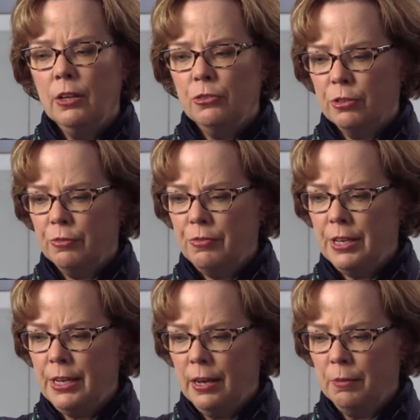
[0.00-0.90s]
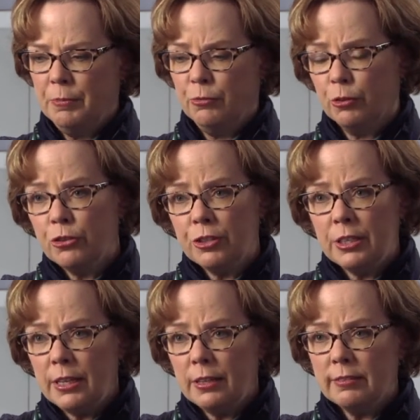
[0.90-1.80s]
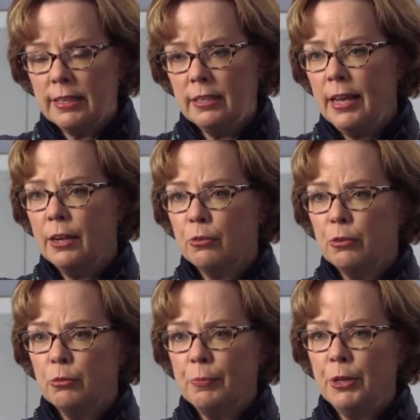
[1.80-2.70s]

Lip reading: sort of the diversity that's in that group.